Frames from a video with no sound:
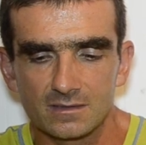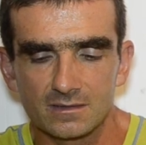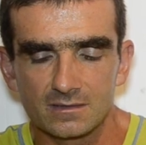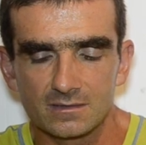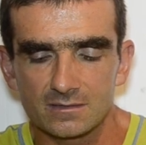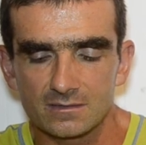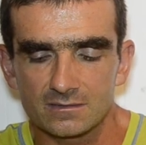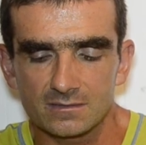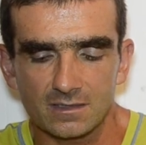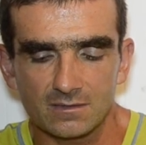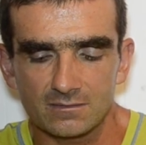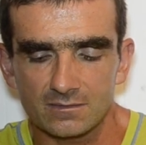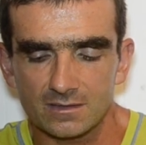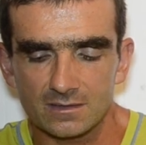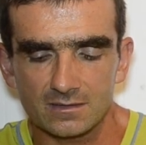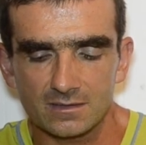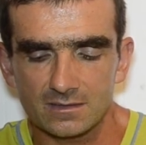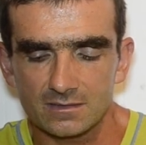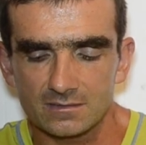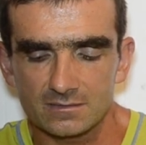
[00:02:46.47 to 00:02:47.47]

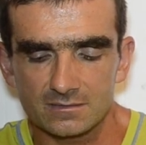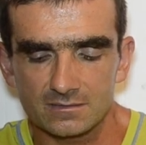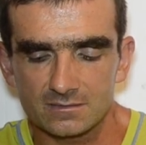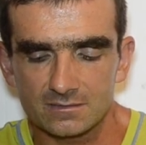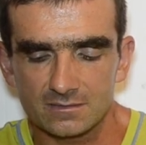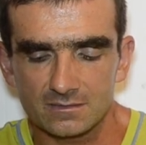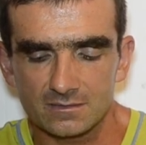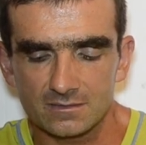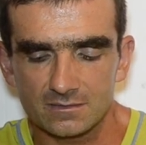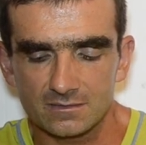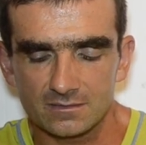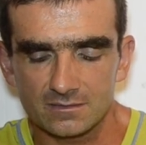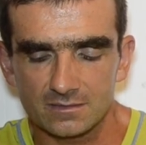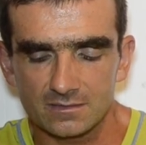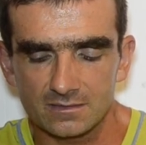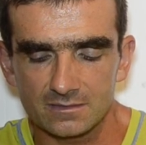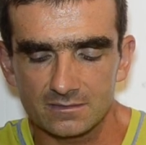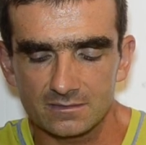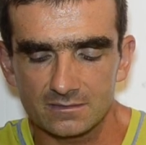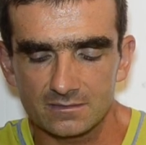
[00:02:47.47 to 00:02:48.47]
Sarvagata is
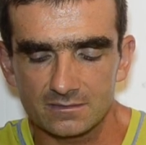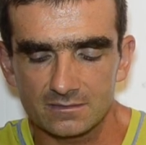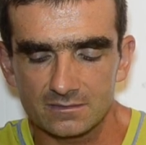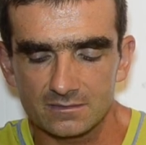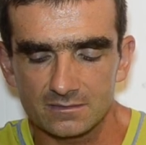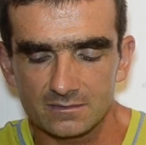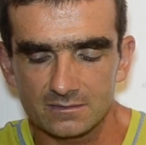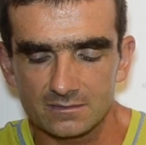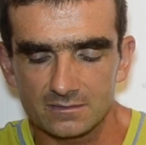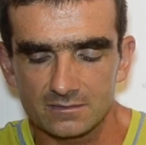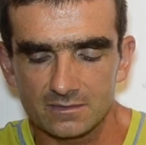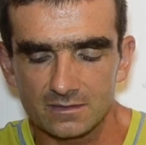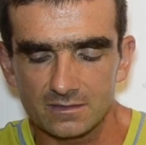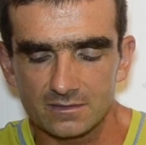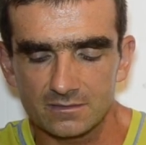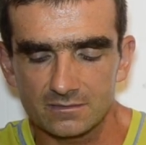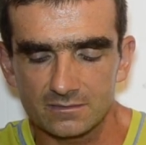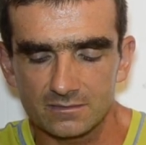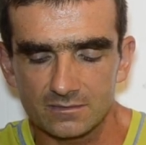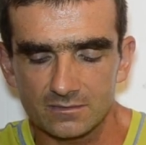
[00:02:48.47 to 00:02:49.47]

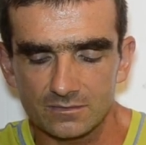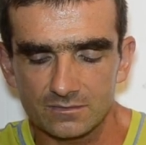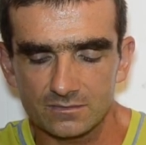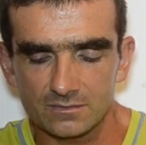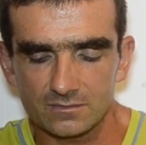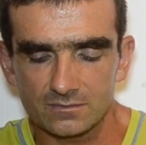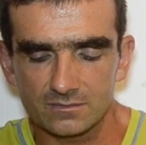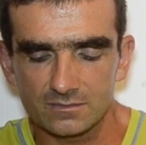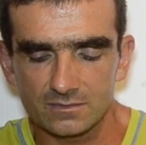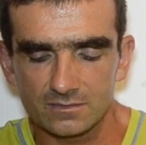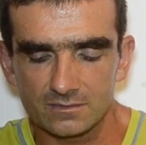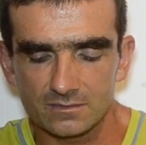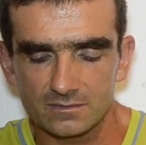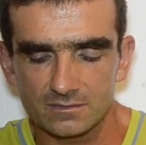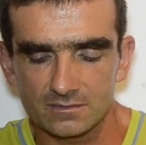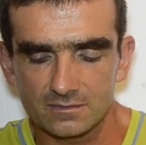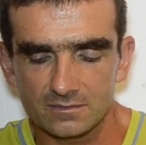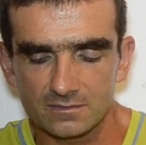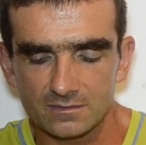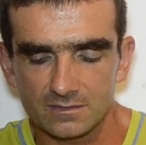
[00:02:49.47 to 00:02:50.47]
today also in
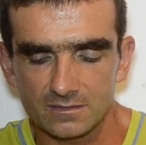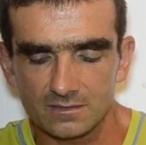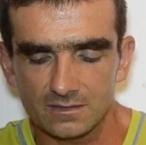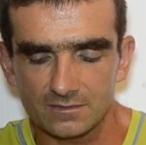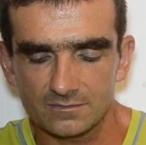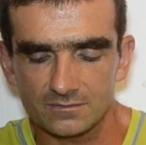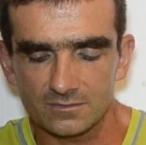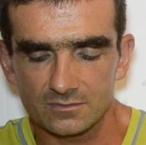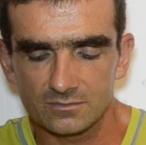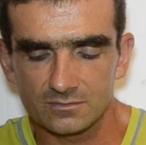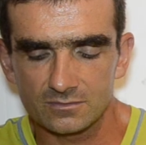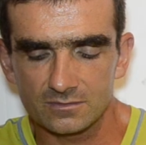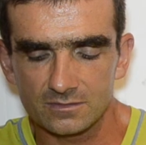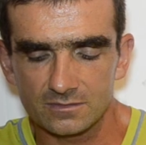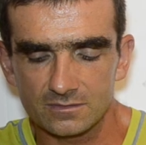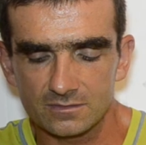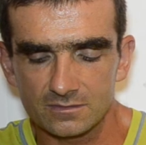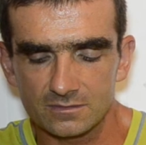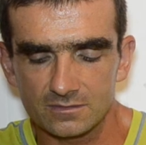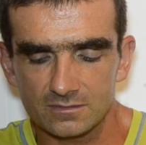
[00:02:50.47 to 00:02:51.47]
the
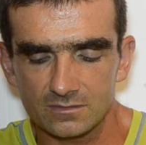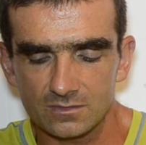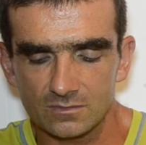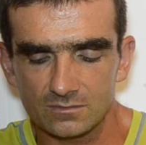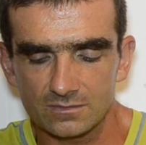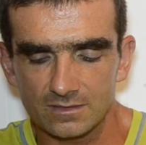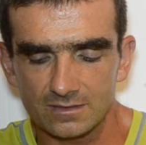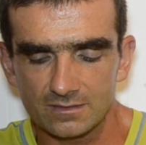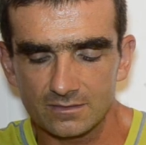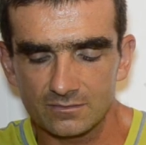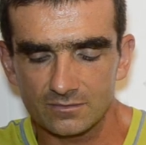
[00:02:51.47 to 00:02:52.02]
afternoon he slowed down.